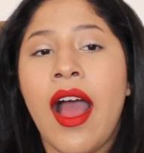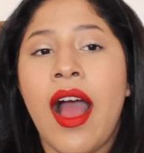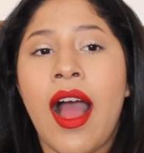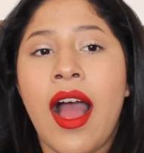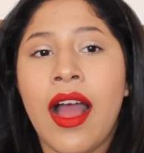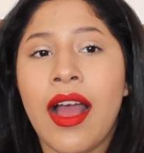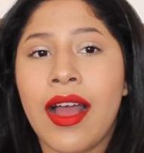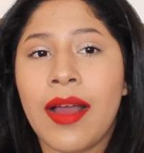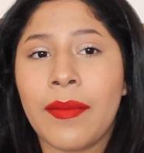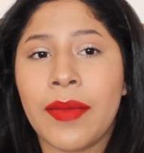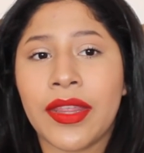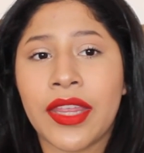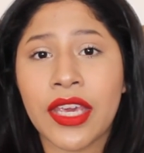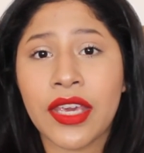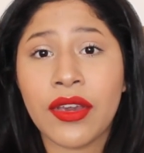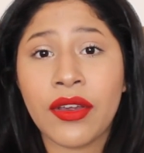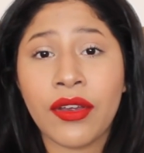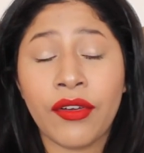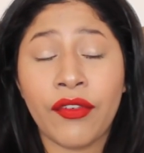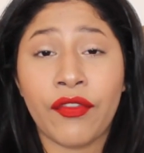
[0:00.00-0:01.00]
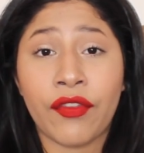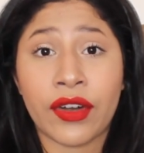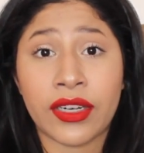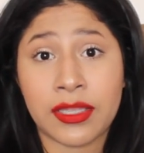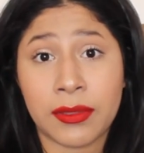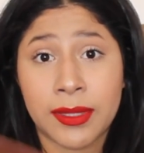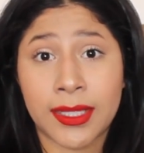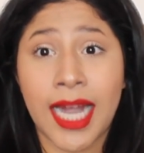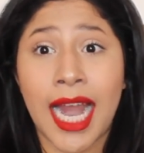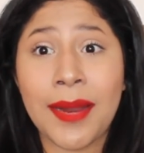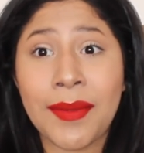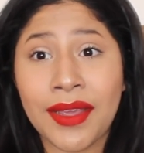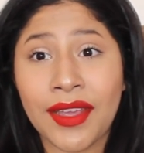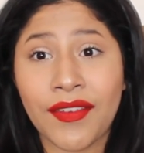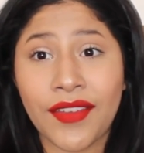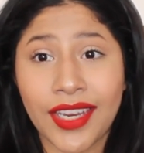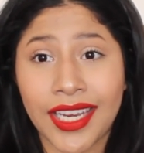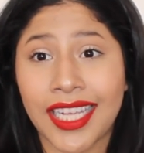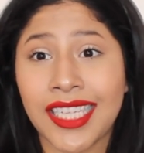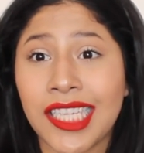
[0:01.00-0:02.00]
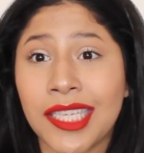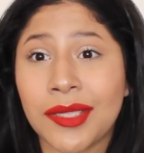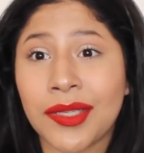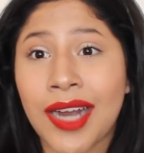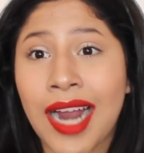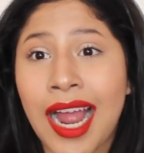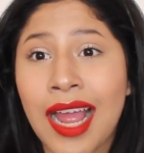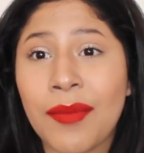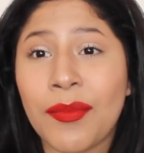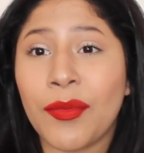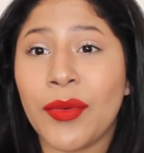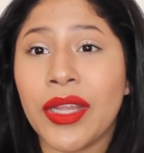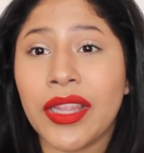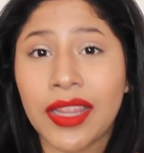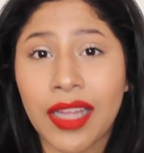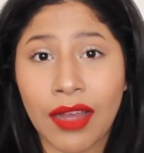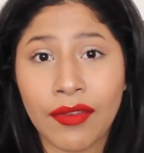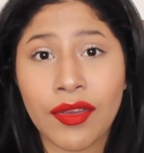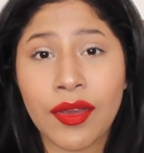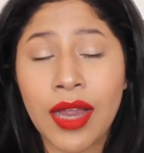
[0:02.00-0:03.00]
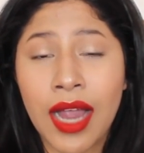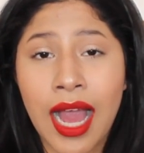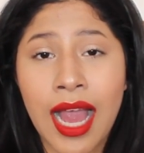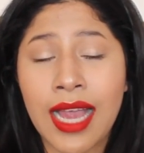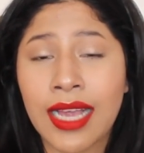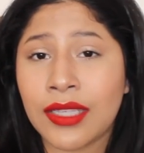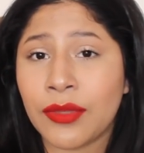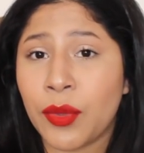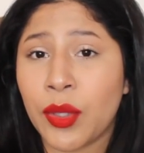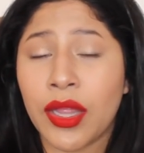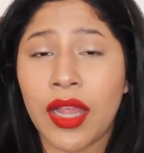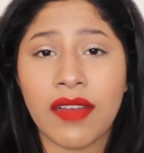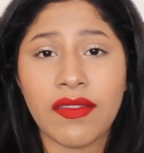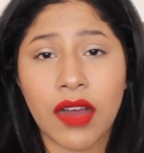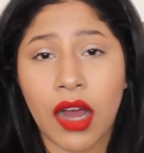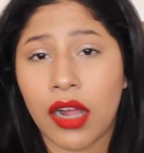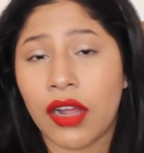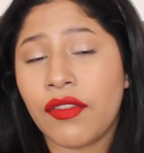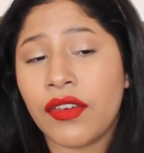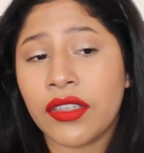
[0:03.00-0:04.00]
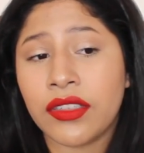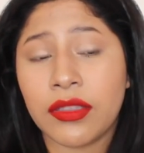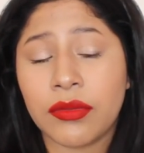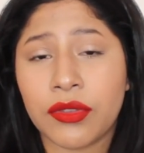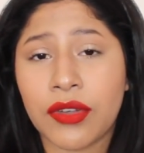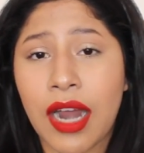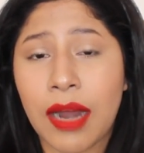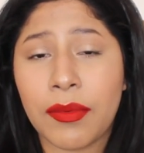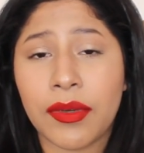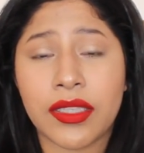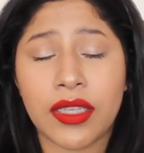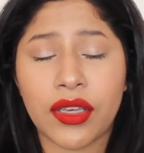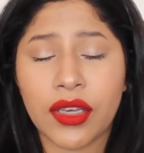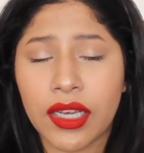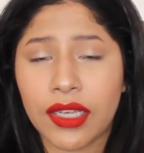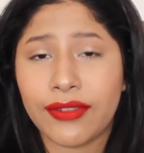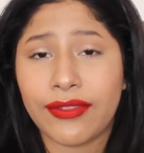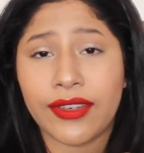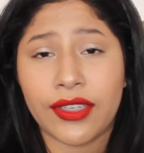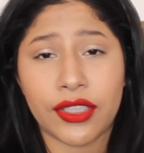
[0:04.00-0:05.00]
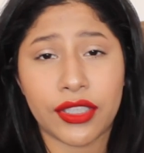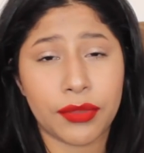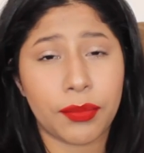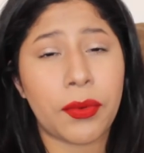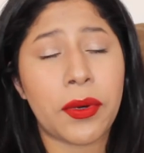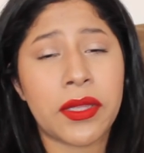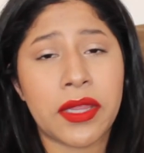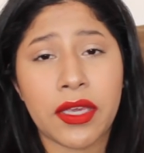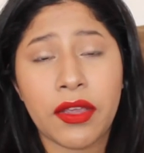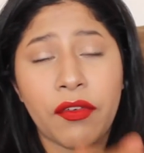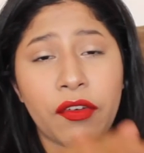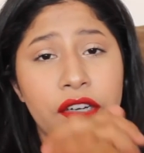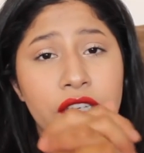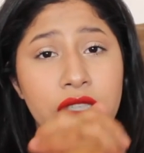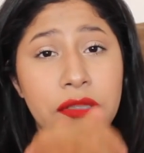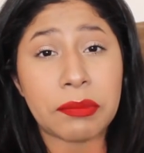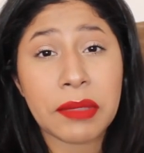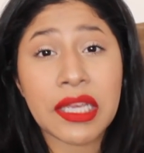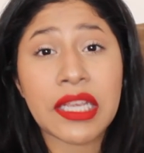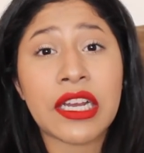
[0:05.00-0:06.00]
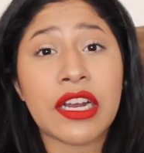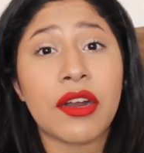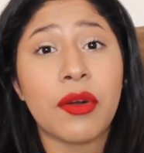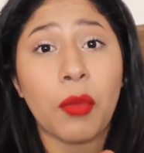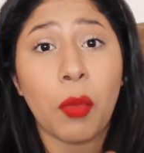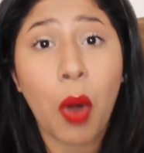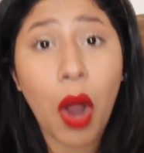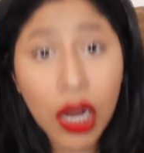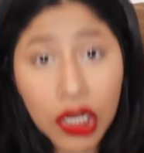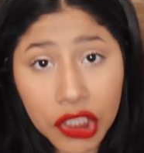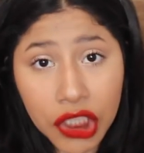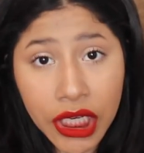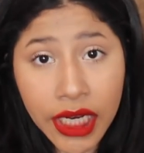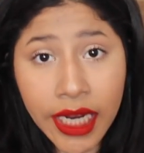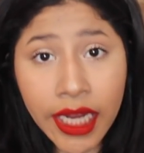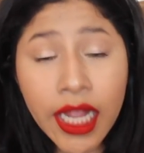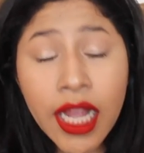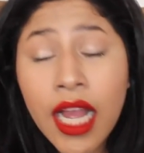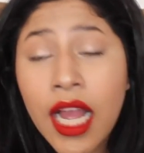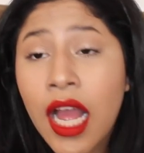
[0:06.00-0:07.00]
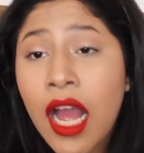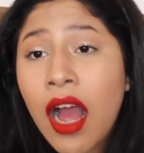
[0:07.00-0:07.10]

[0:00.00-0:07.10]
Um, thank you for subscribing. If you did subscribe, we love you guys. We love all of our subscribers. Thank you guys for your support. Thank you for just being here and watching.